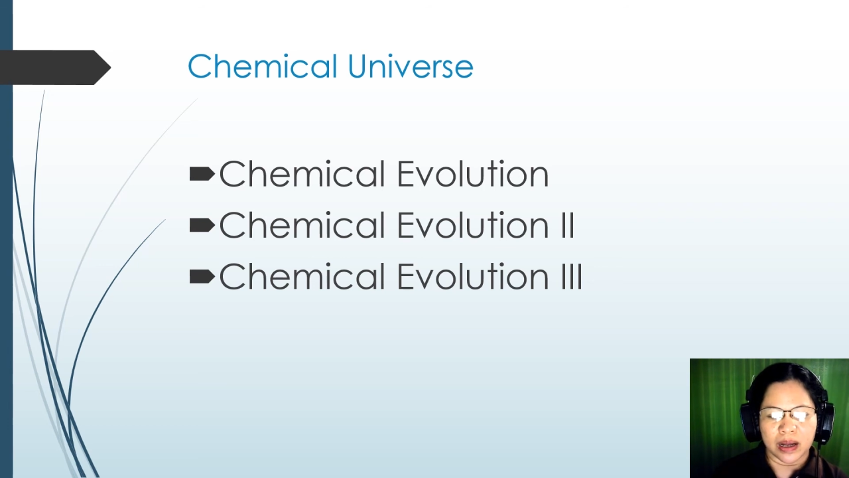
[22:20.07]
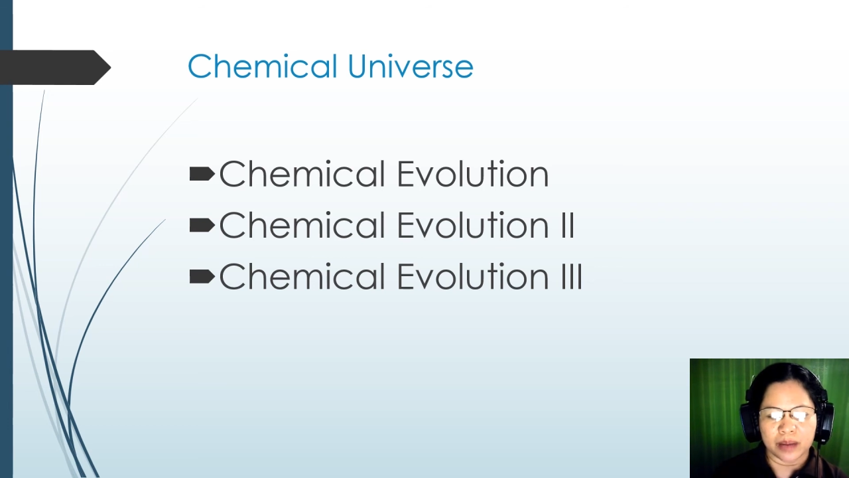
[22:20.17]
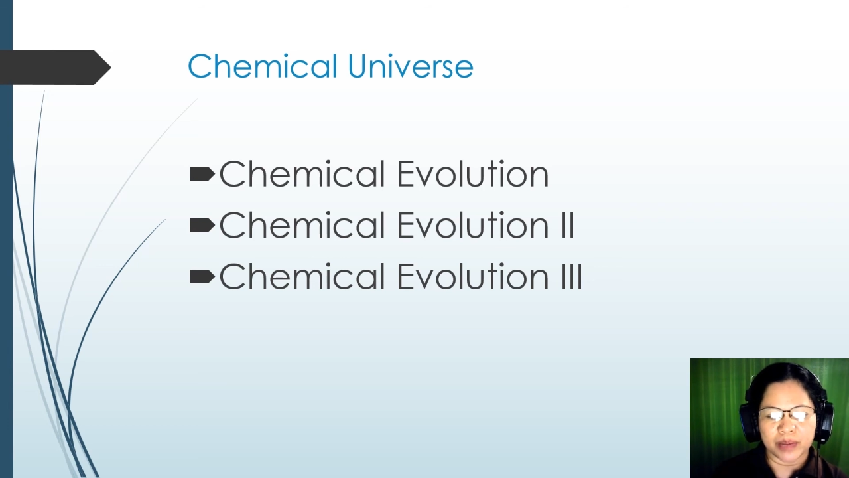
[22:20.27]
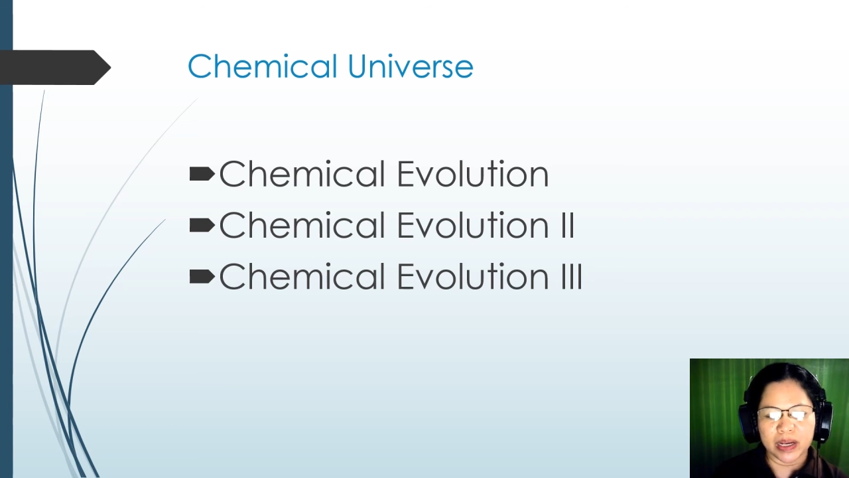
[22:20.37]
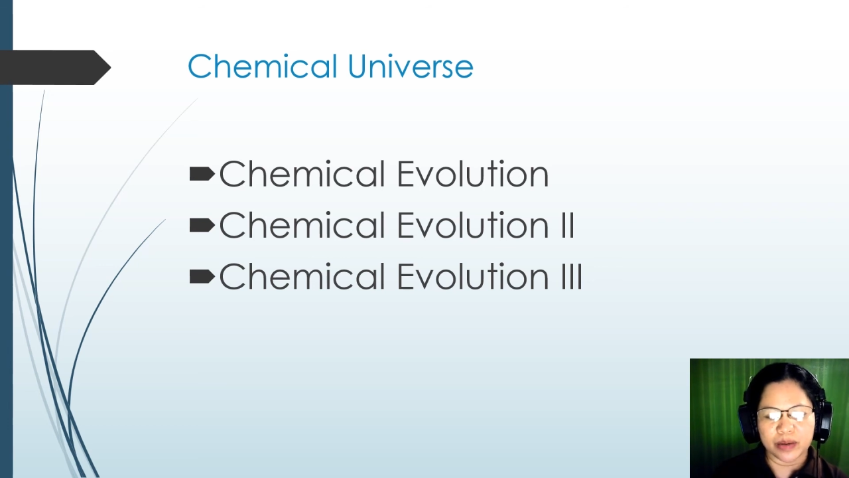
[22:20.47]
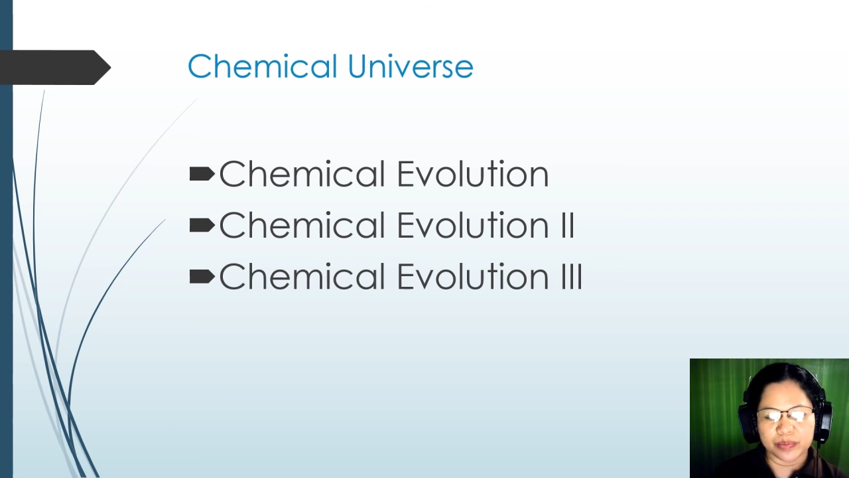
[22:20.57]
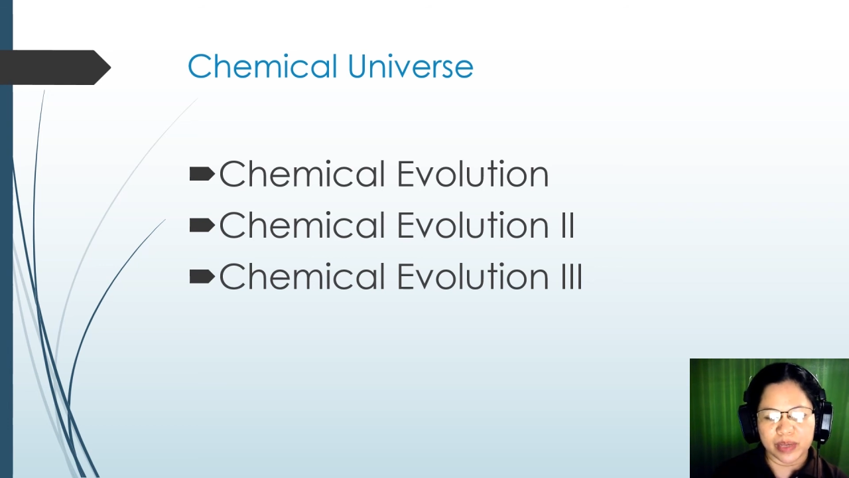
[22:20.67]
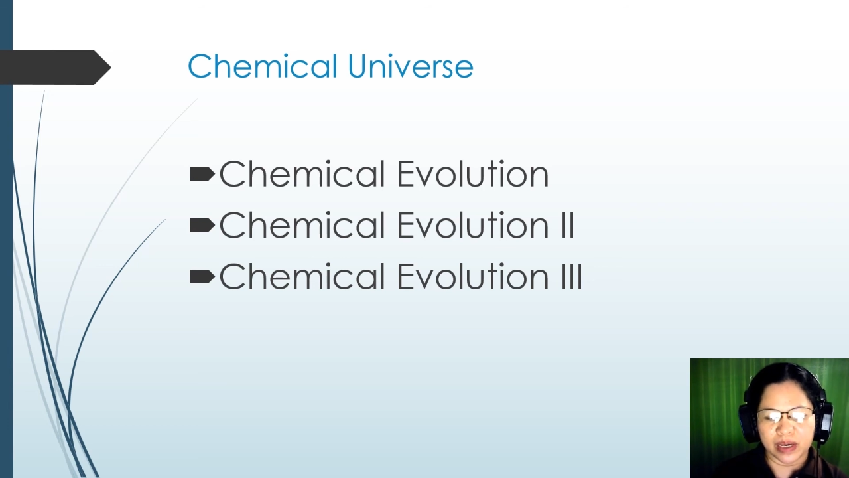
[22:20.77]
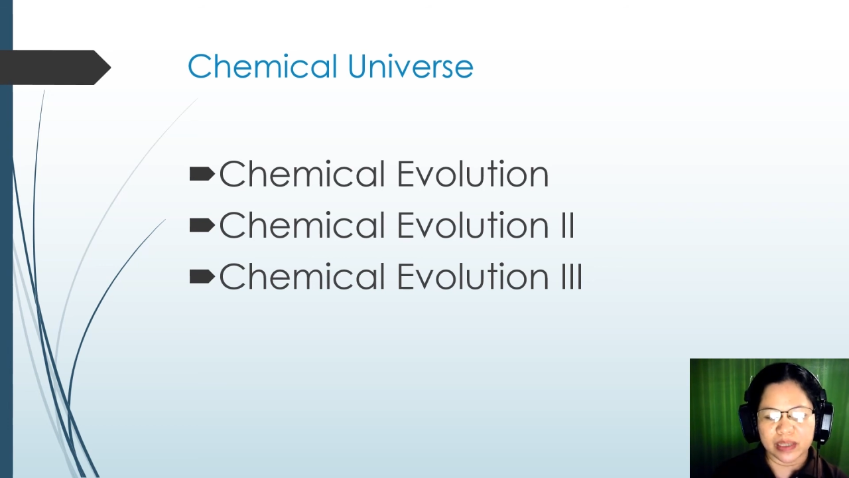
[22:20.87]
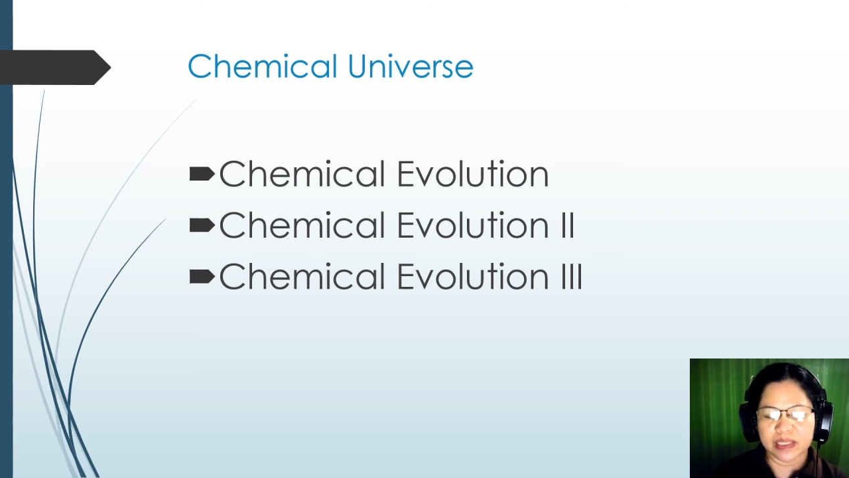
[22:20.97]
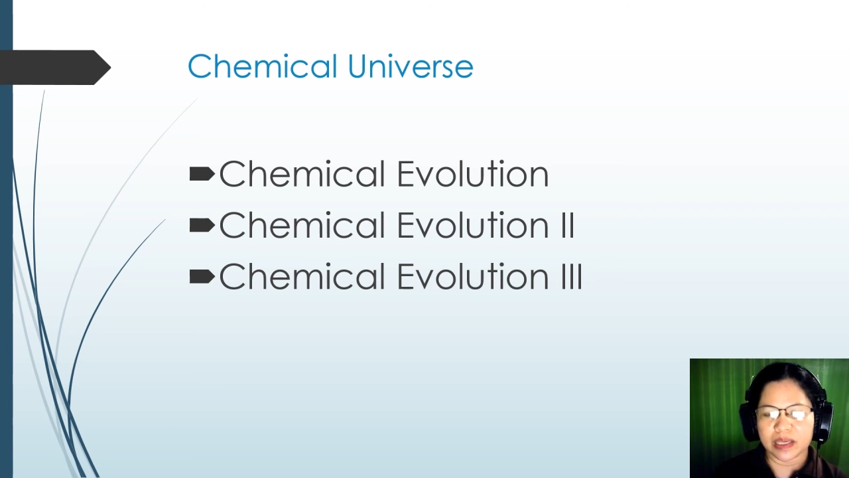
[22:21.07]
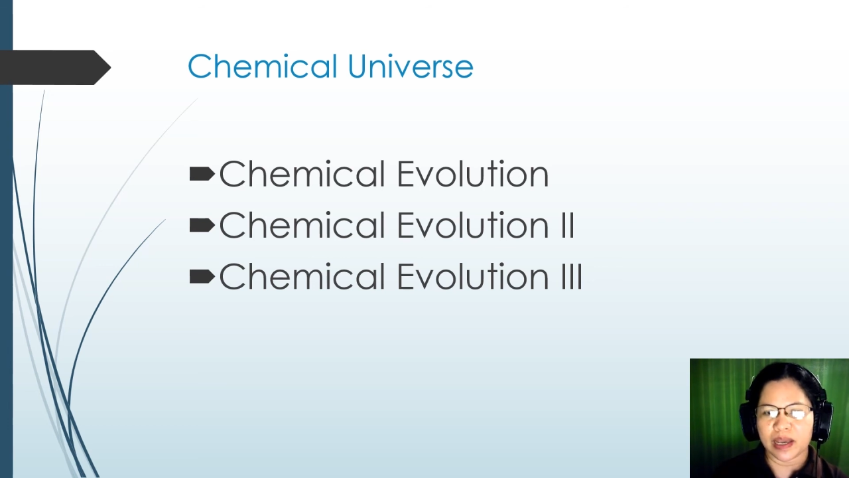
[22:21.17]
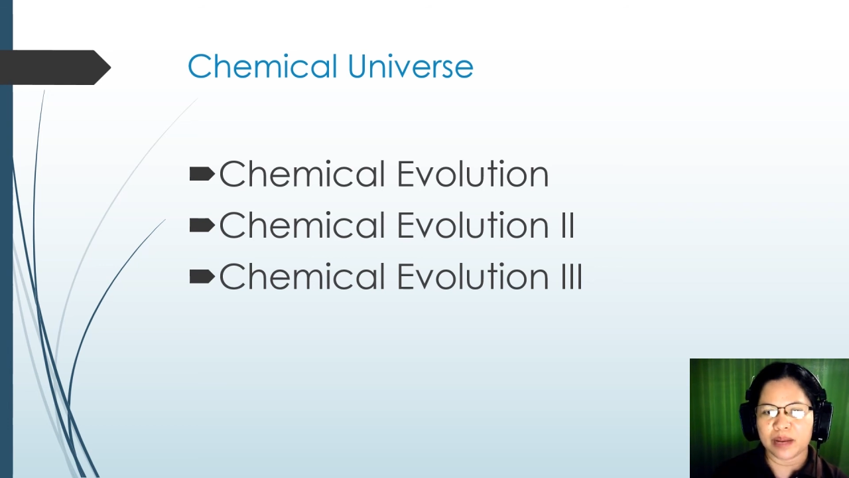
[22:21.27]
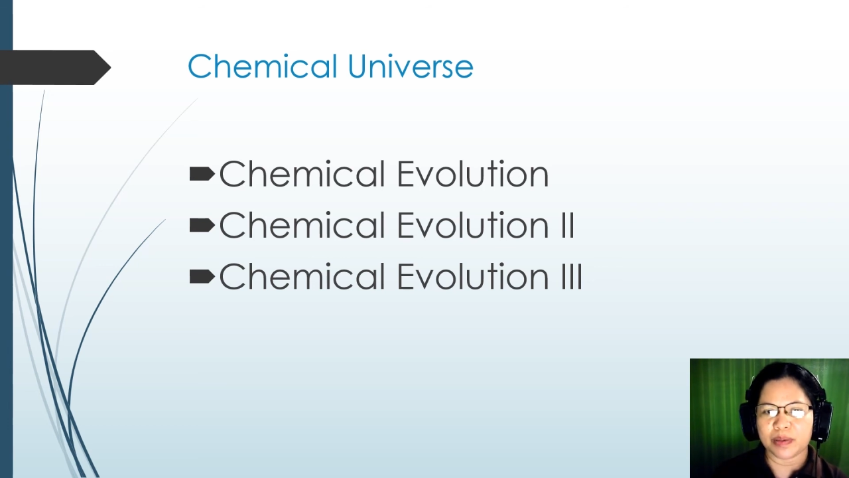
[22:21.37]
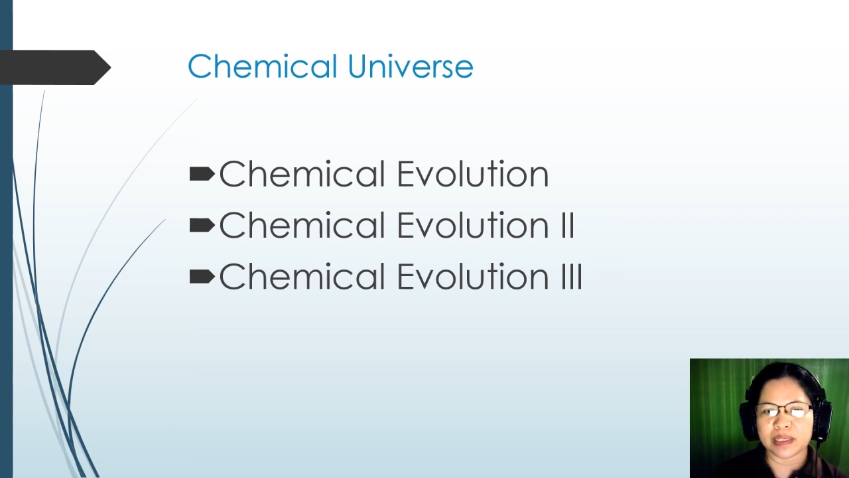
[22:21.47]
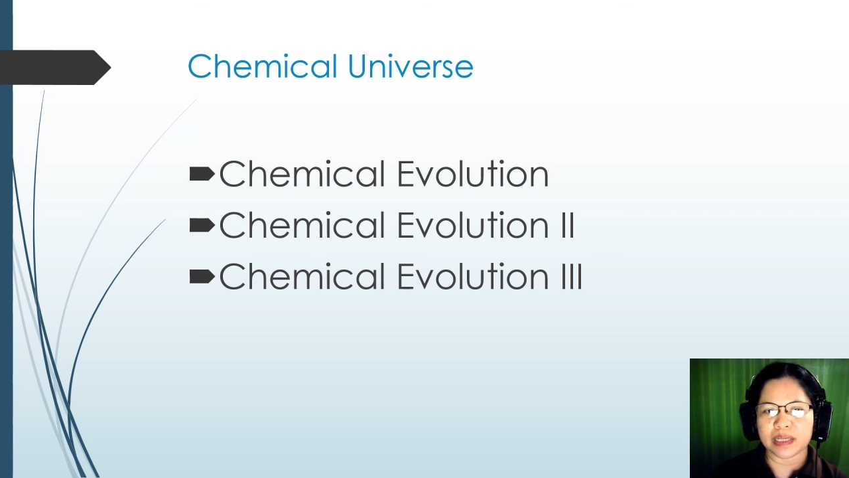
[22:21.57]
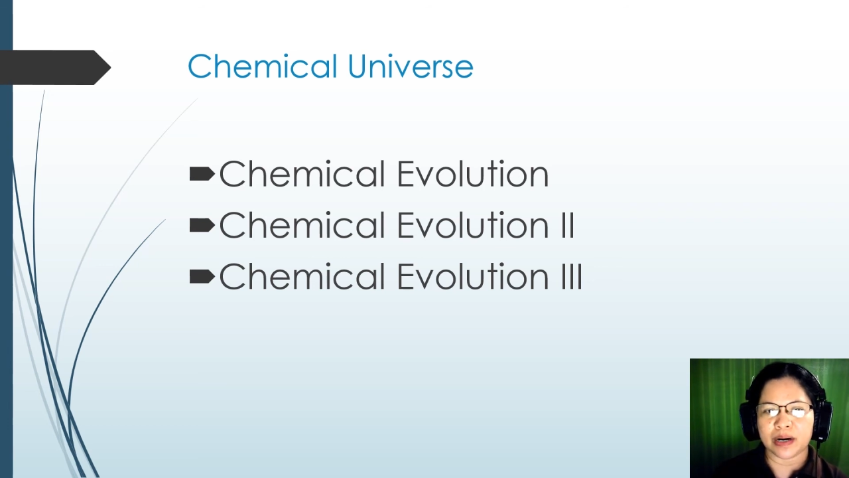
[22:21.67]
many of these elements